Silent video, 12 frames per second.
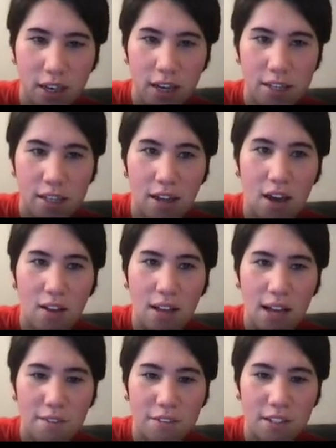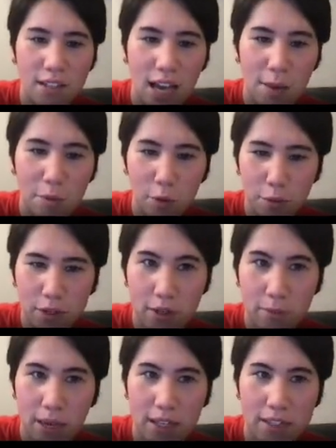and then I'll have the lab open
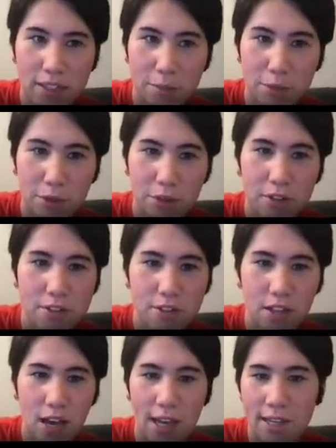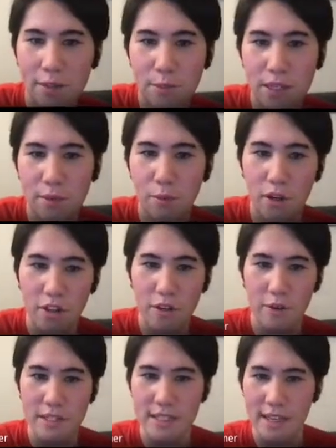on my computer so that we can work
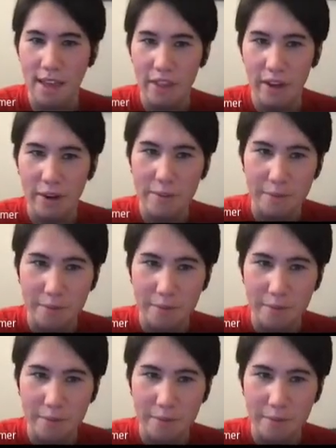through it together.